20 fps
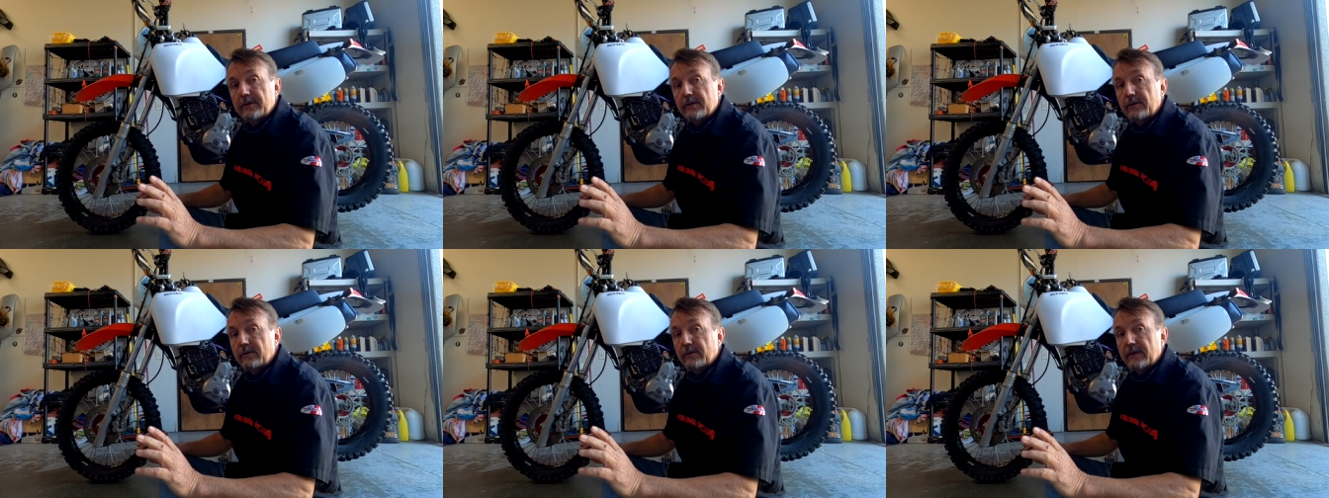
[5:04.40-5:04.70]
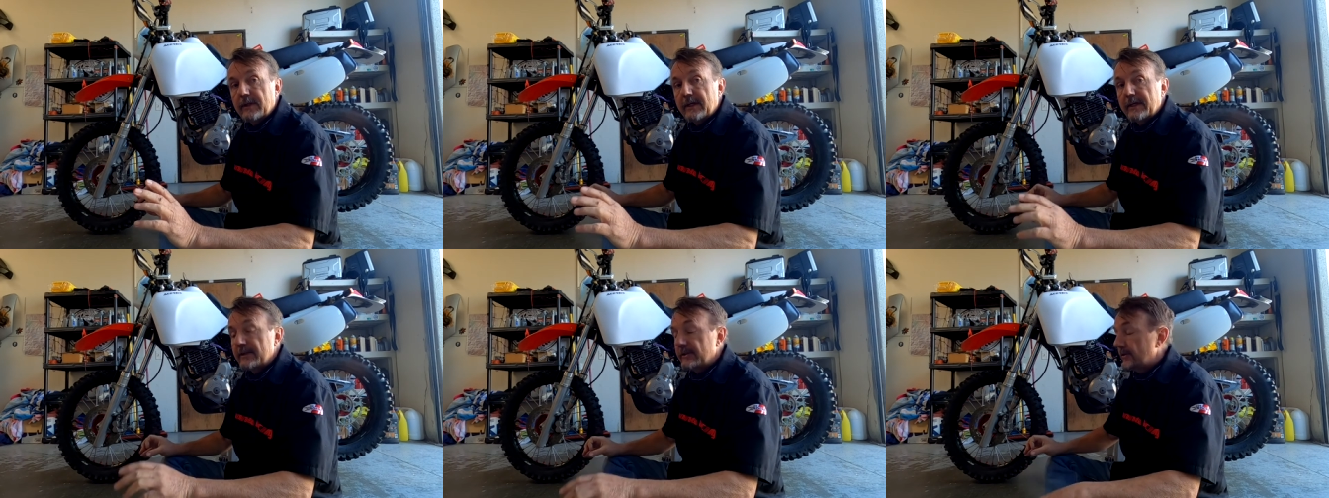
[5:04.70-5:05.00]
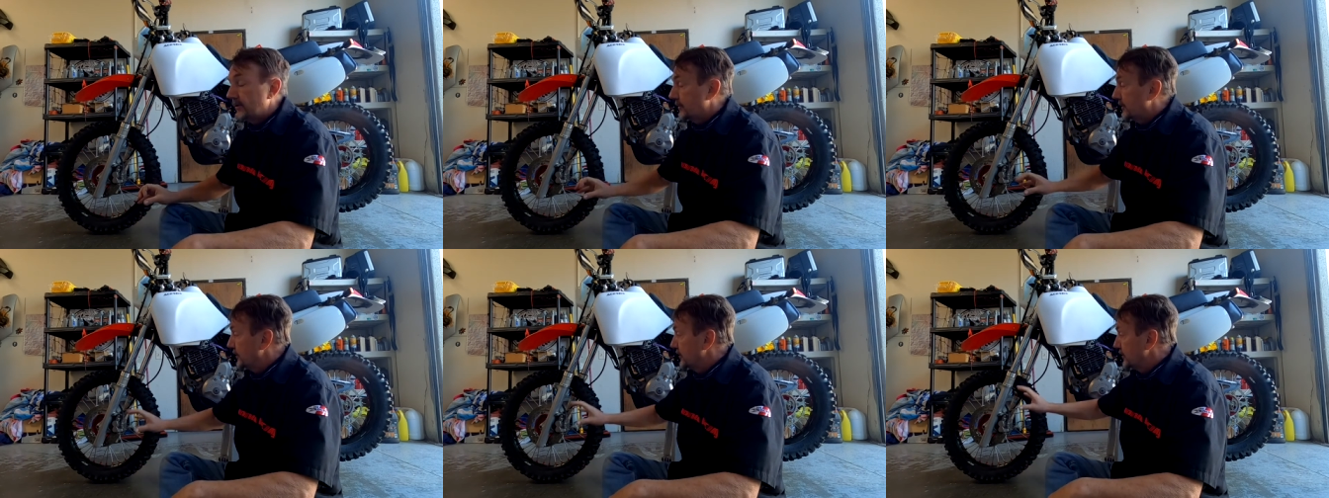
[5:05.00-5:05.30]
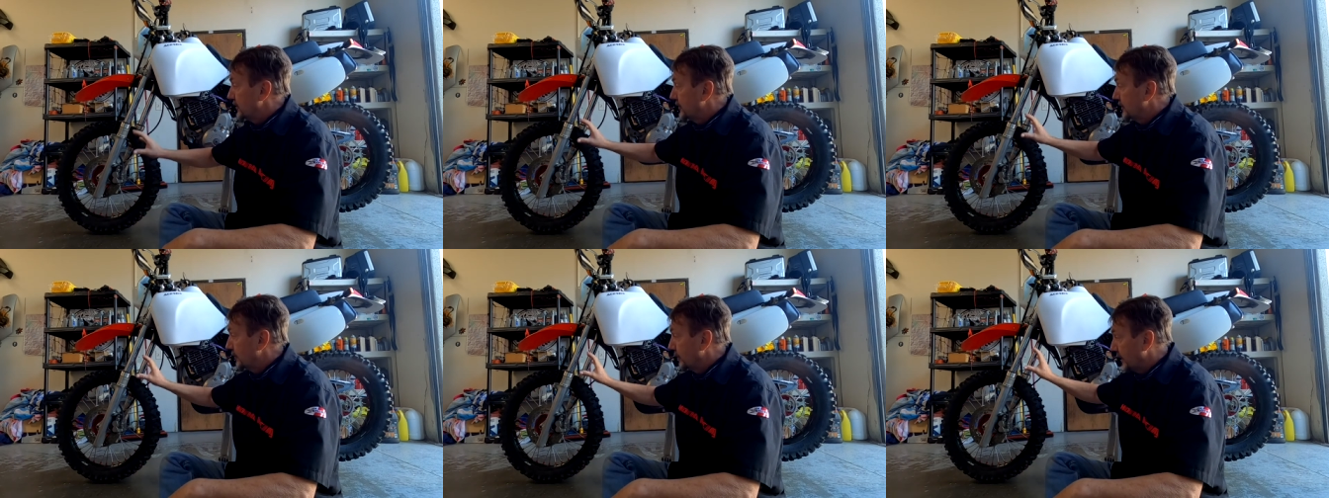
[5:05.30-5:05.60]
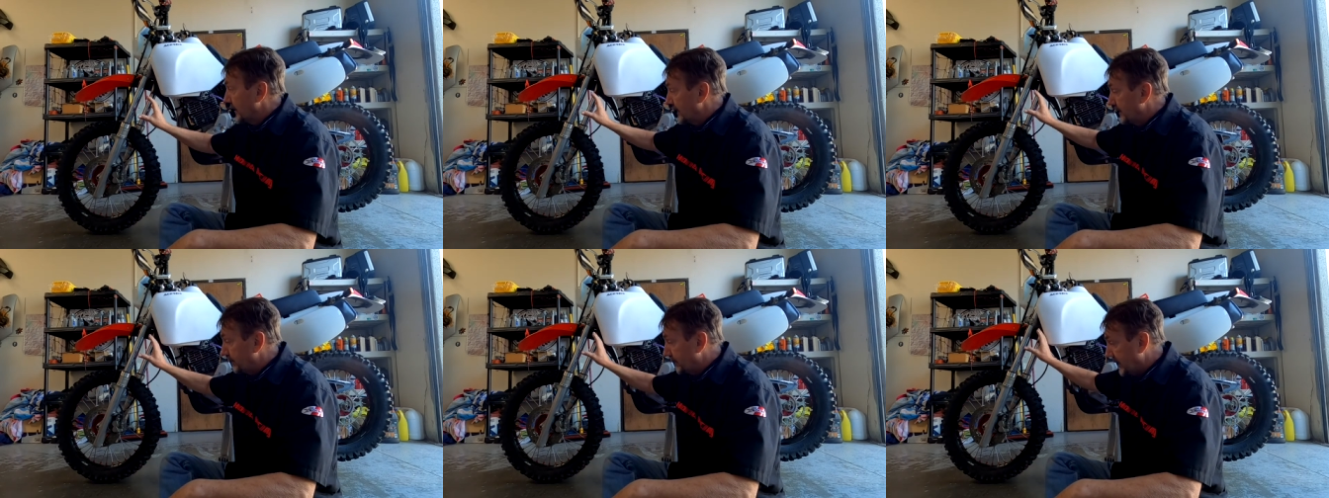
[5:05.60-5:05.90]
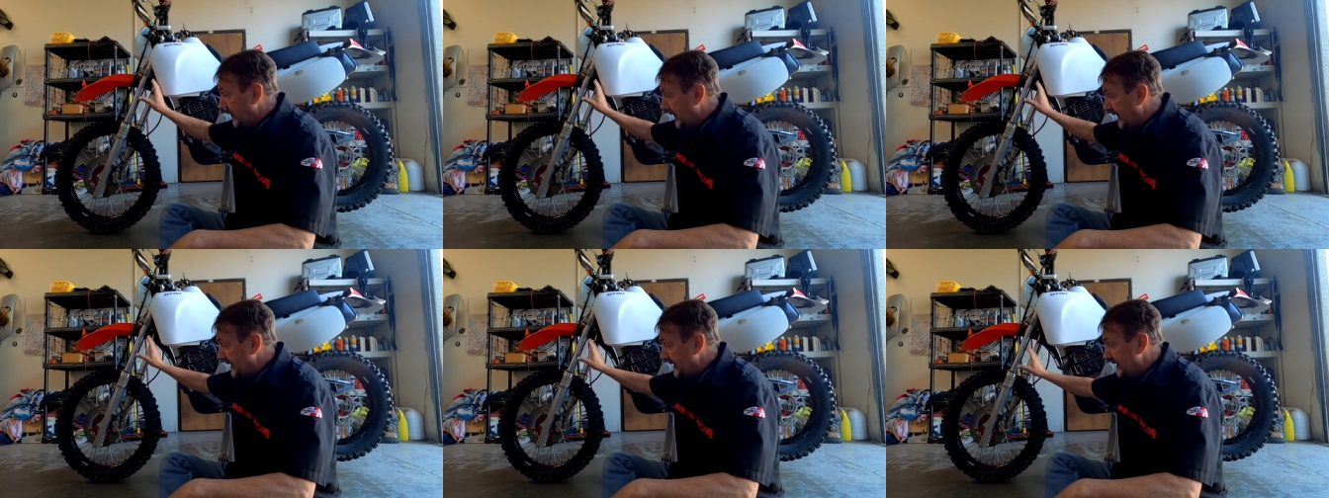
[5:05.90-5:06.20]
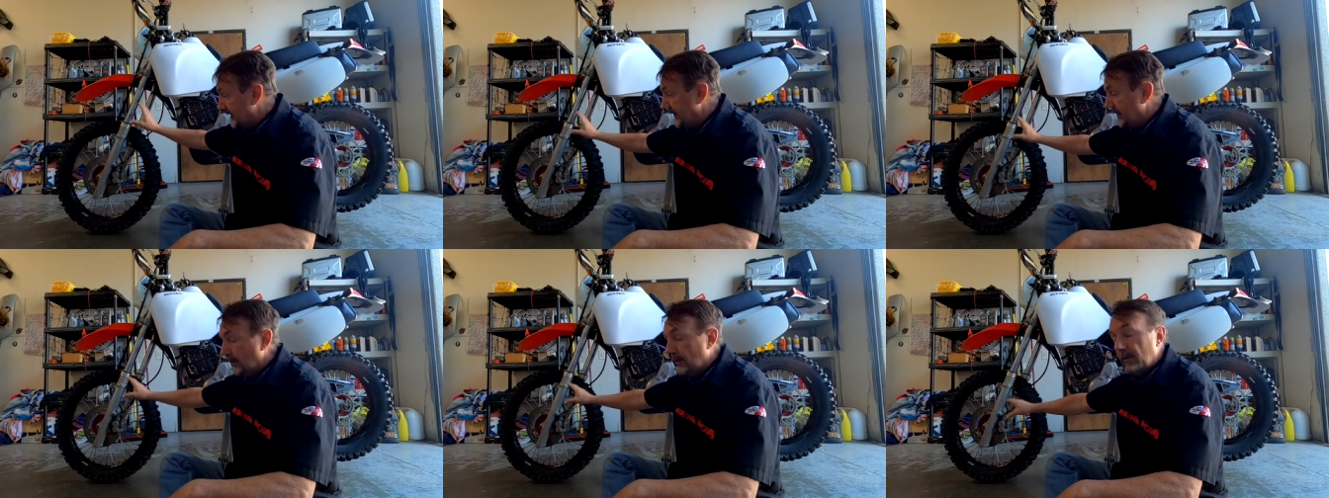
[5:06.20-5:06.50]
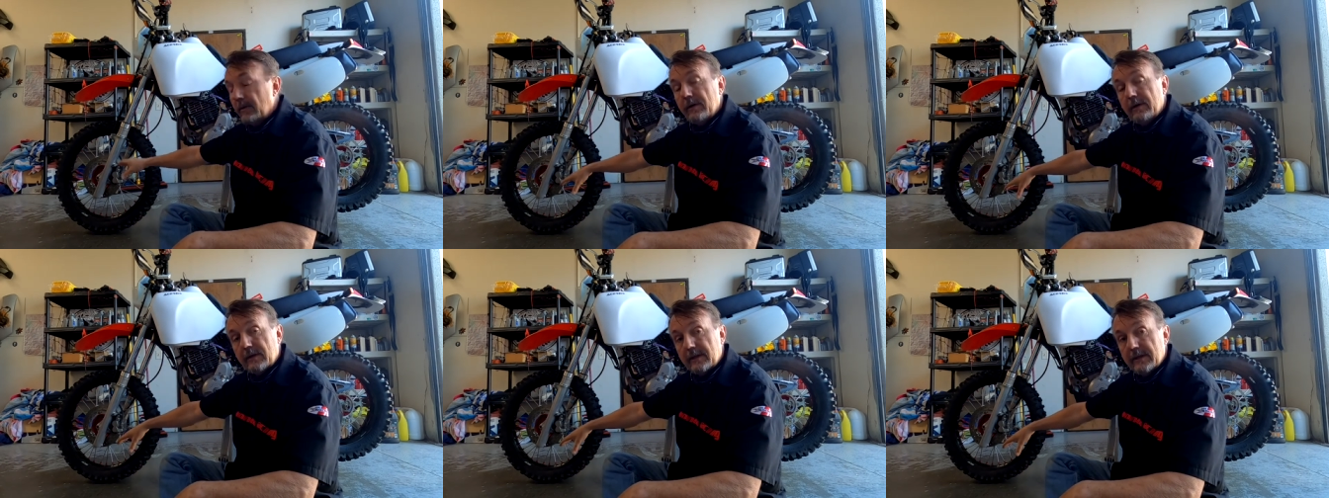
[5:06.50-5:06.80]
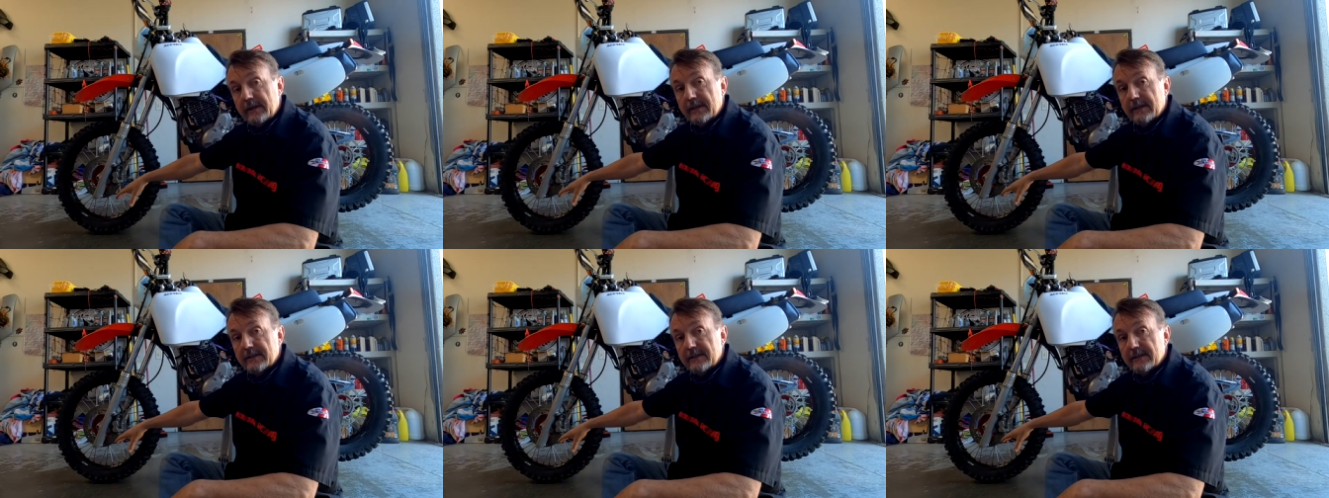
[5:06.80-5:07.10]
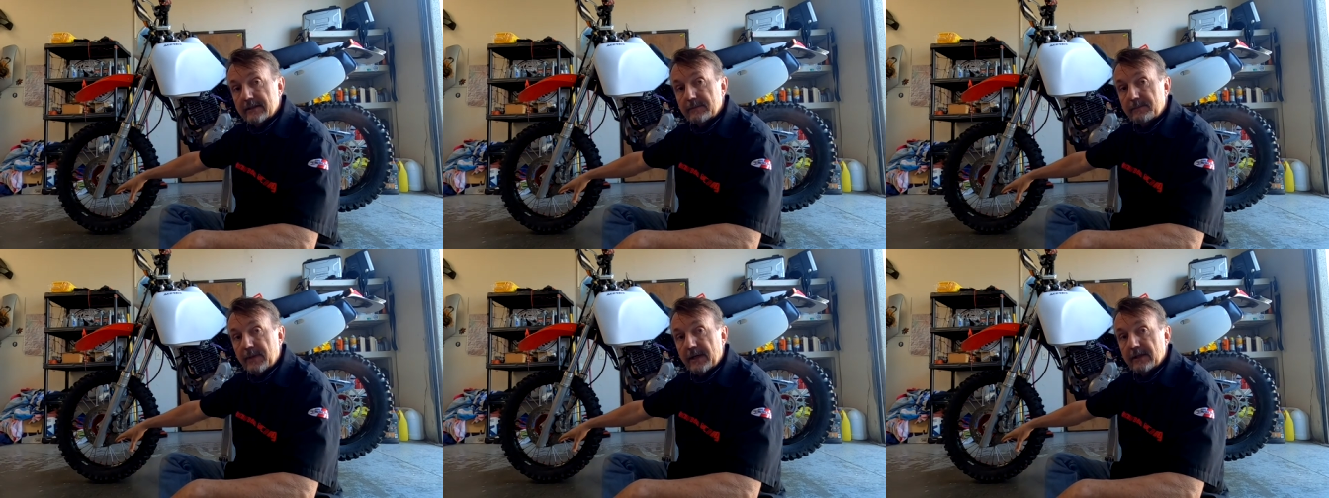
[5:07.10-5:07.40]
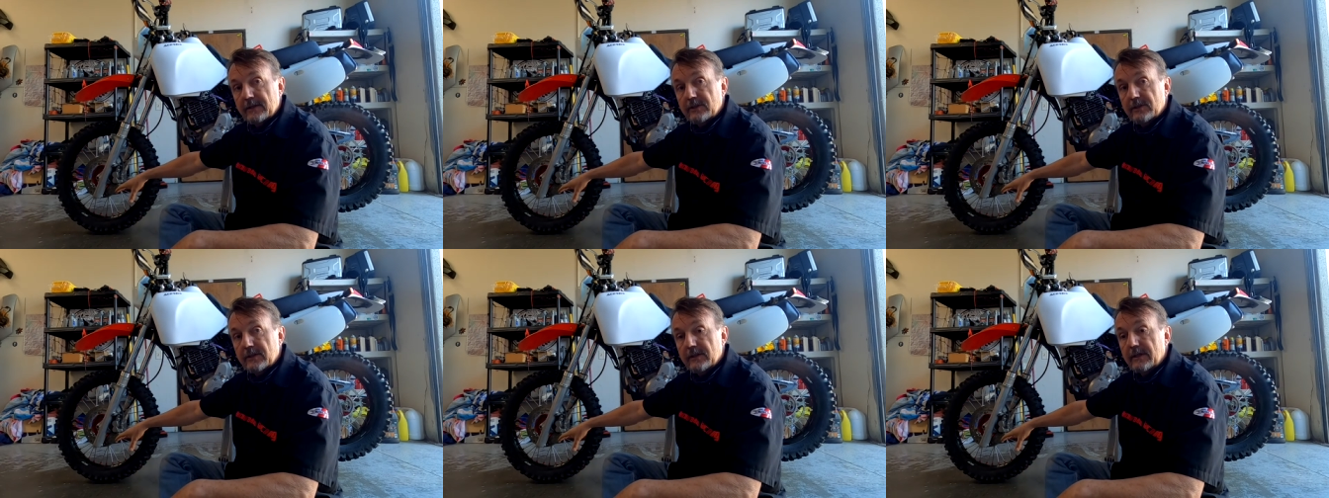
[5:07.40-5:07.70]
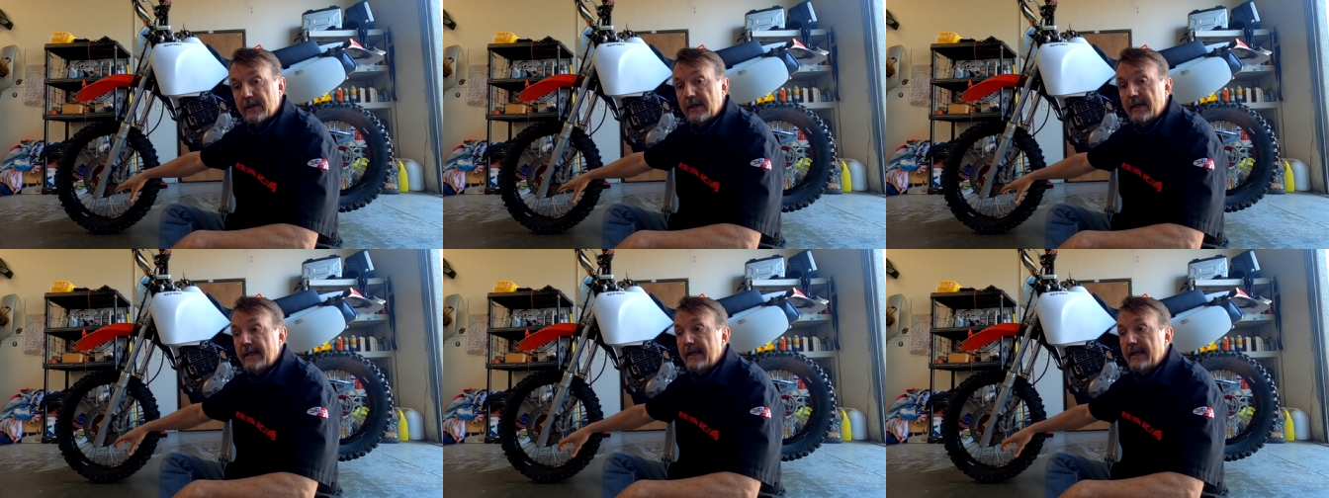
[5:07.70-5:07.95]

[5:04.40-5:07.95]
of two things. You can replace the oil in the suspension,